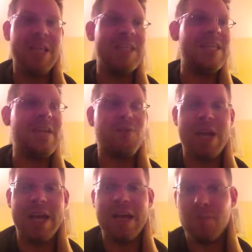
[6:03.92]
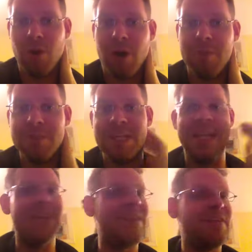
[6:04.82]
and you never had any problems. They
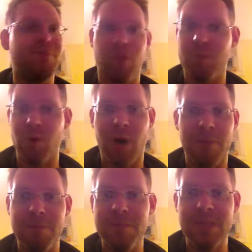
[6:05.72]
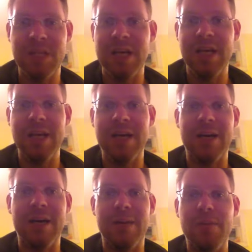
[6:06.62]
didn't have any foot problems
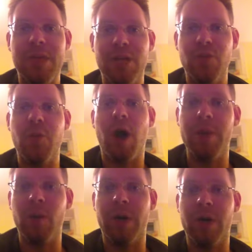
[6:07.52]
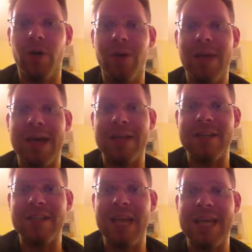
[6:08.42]
um, then you probably want to go to that
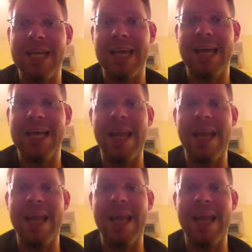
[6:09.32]
skate again.